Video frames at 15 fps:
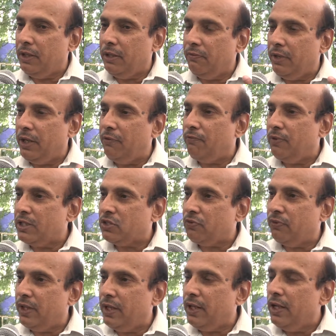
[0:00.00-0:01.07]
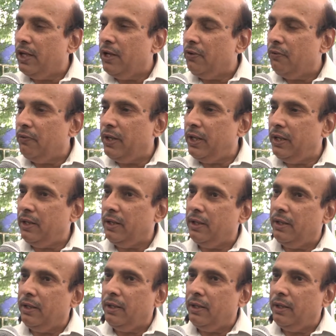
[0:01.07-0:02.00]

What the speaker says: the very first week, we